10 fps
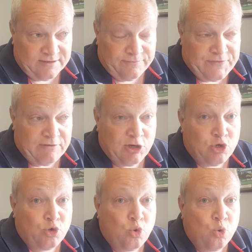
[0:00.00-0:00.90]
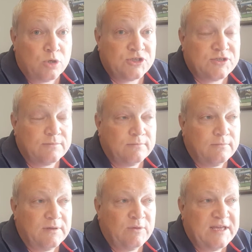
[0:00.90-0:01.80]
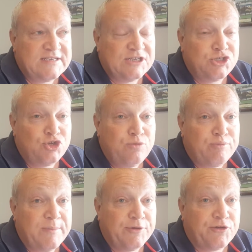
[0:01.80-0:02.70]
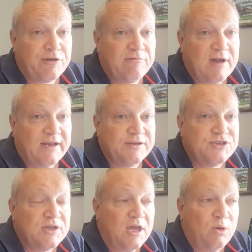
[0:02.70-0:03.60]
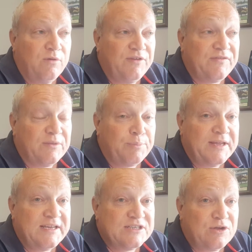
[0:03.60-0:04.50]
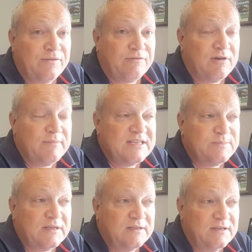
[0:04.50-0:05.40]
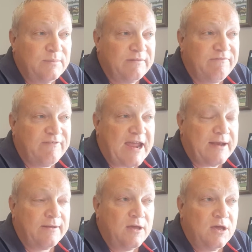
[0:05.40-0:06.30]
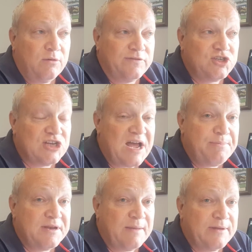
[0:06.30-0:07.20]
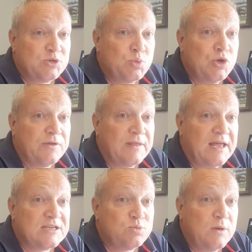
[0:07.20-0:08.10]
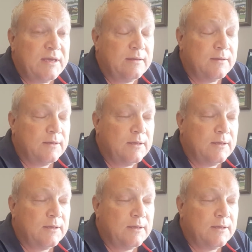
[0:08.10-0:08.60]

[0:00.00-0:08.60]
very good horse. He's had 2 preparatory runs. We've left the blinkers off for him. He's been a little bit fat. We've sharpened up his work in the last week.